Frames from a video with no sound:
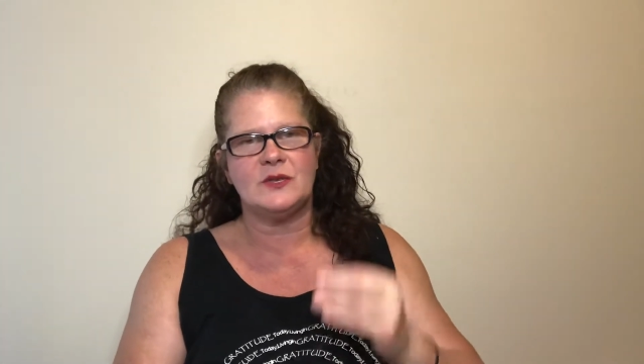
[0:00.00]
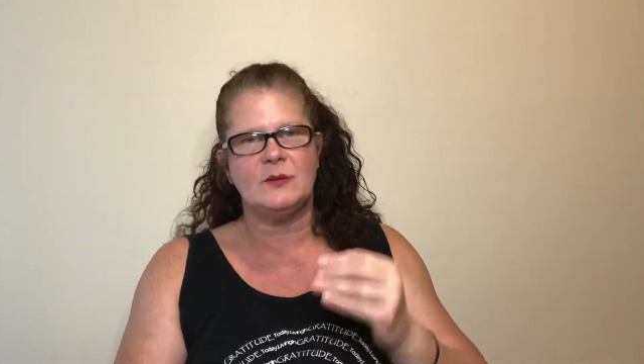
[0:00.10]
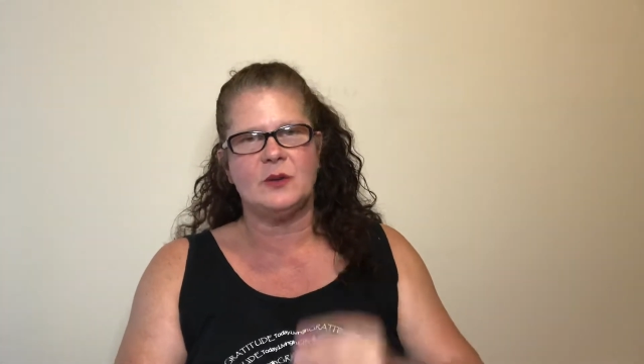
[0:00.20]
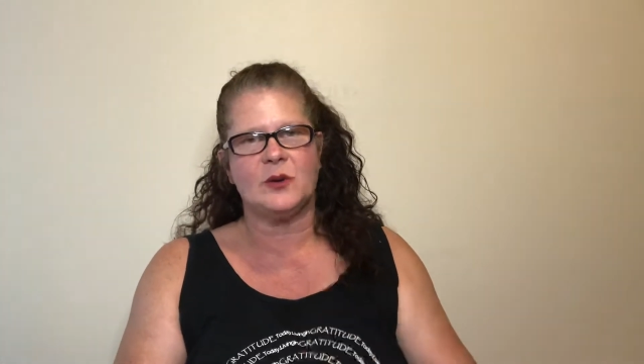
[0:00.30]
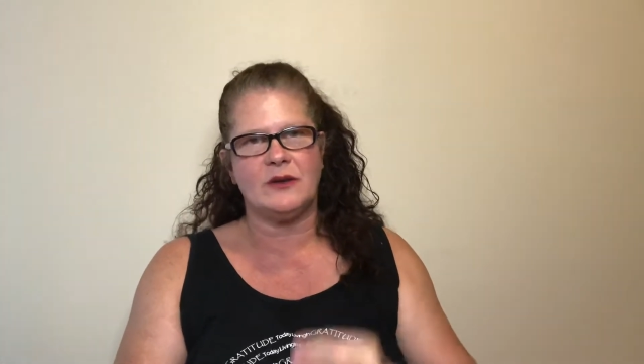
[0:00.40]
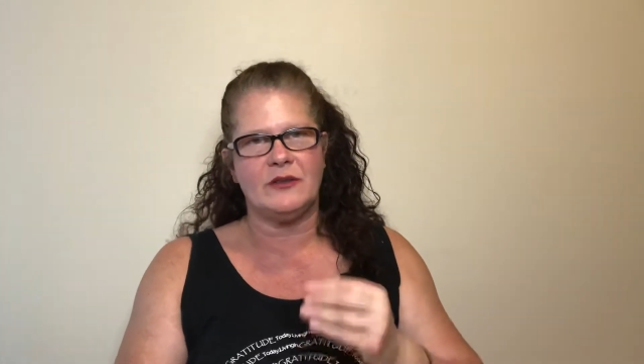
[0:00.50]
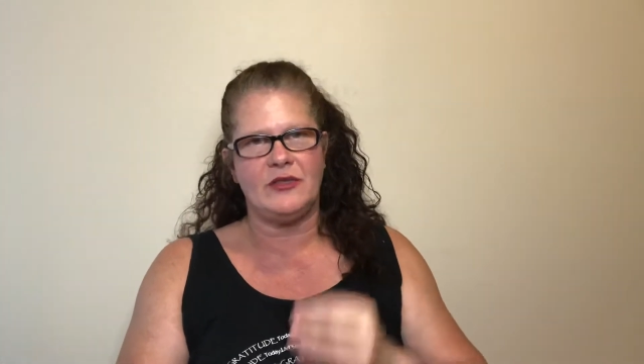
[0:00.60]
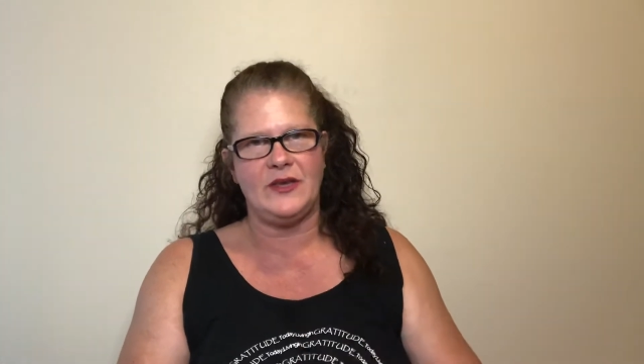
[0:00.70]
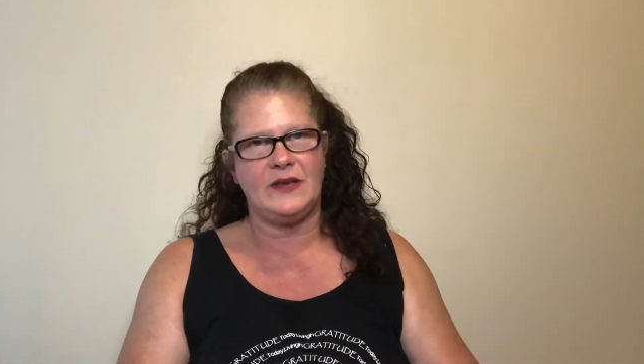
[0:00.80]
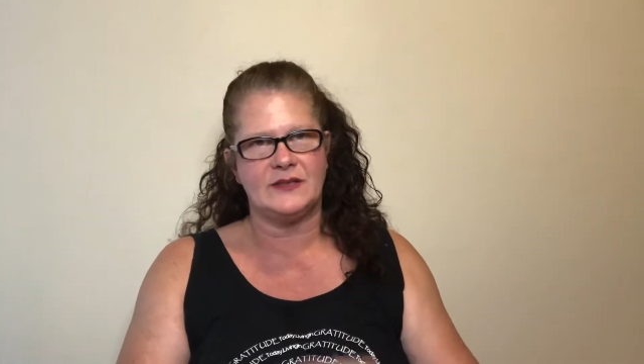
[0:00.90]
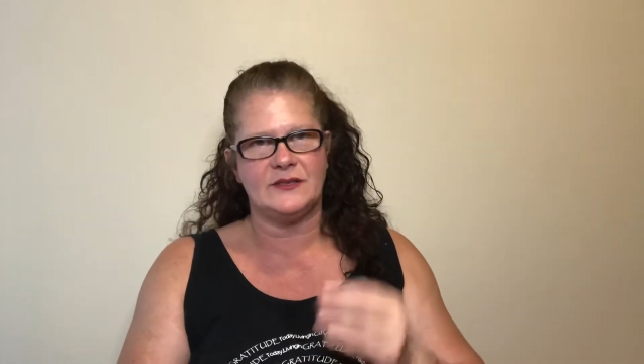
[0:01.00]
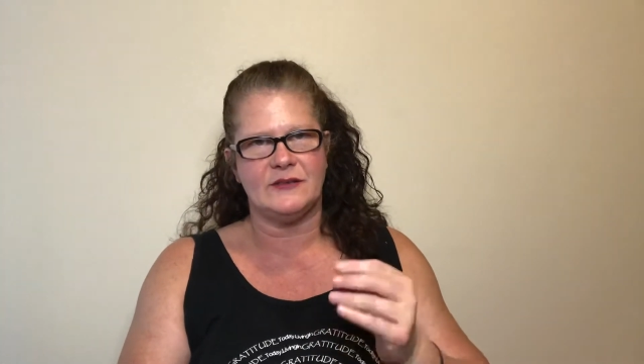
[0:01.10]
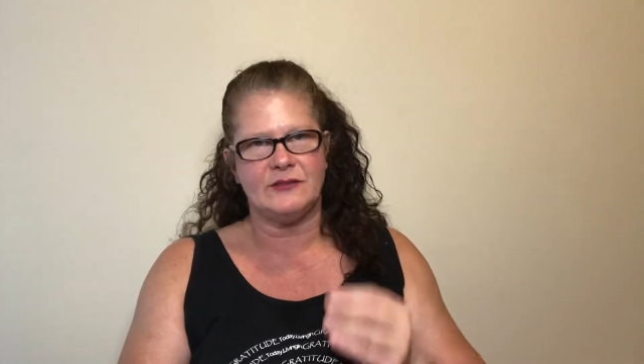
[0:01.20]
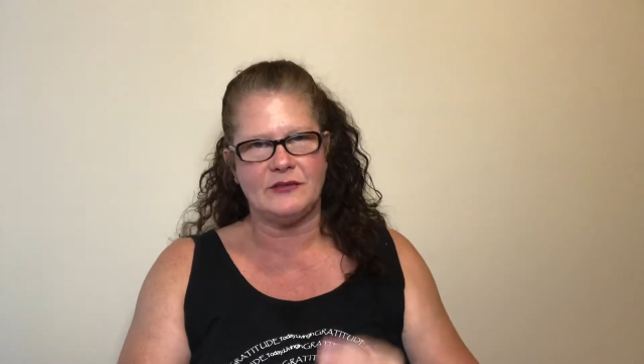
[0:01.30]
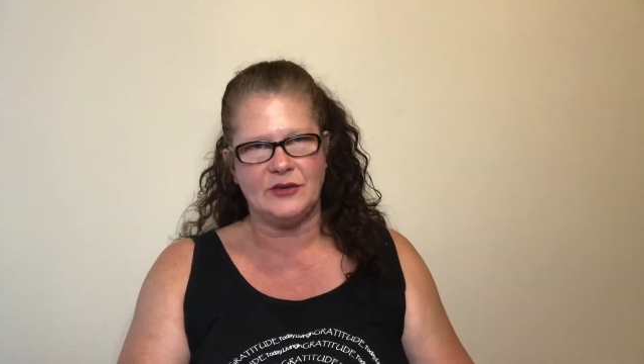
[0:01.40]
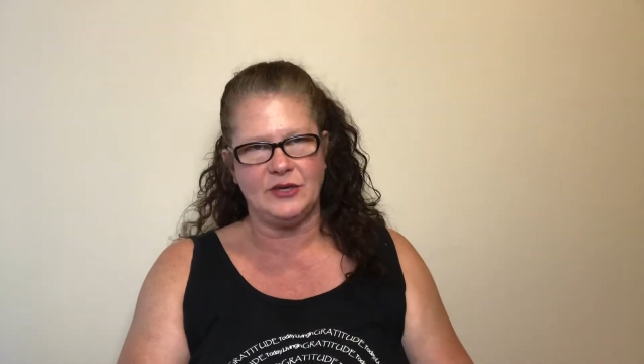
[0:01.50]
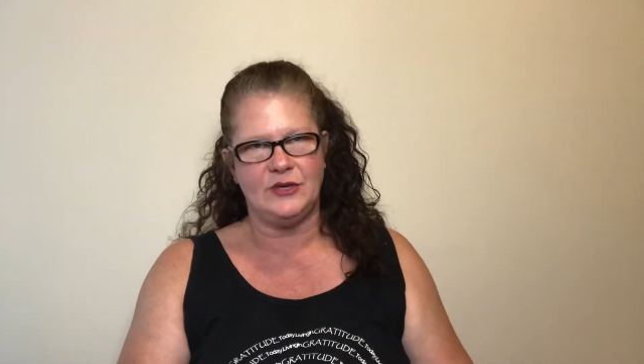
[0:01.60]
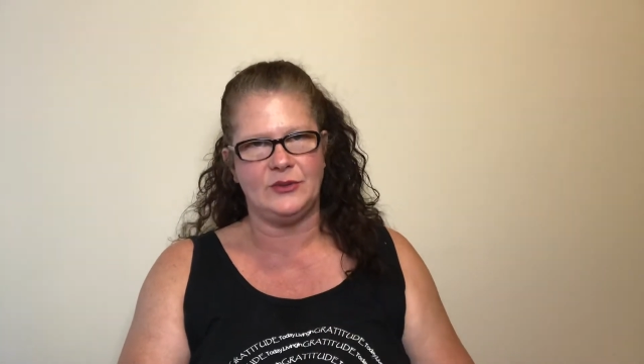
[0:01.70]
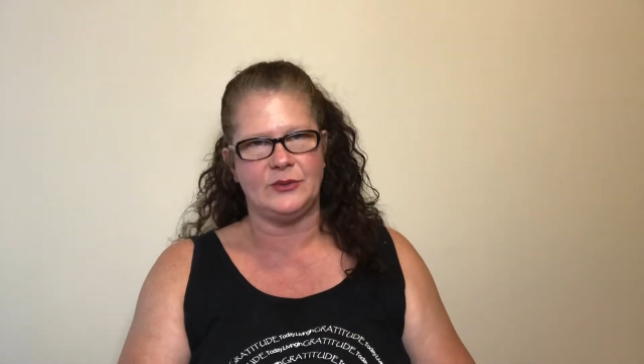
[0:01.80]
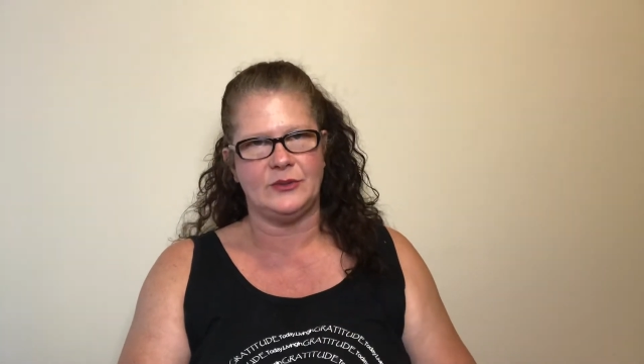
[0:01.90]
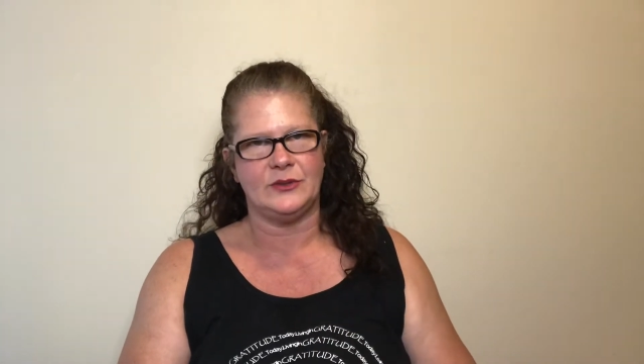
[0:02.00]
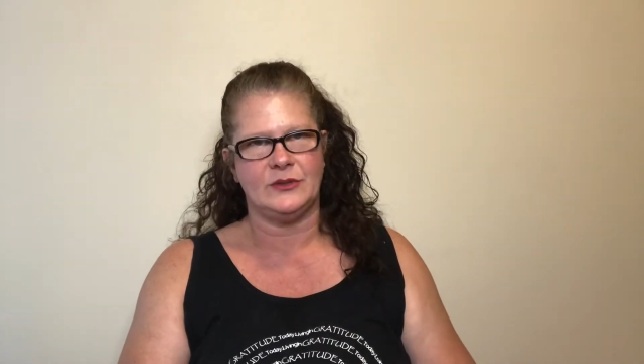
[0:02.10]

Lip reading: important things for you